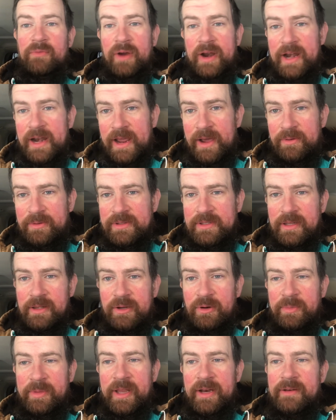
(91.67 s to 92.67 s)
right now it's a
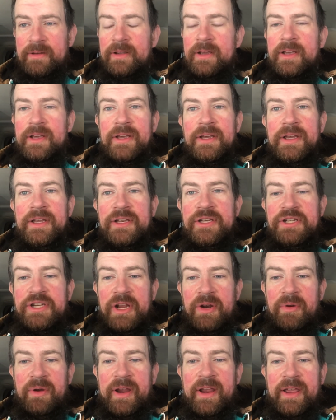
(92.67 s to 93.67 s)
little bit
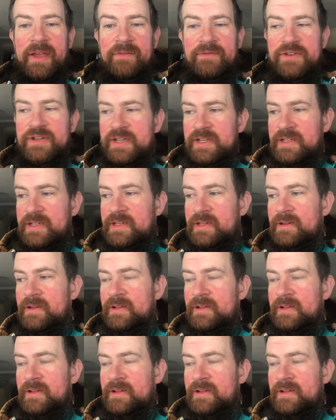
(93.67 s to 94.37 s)
jittery of just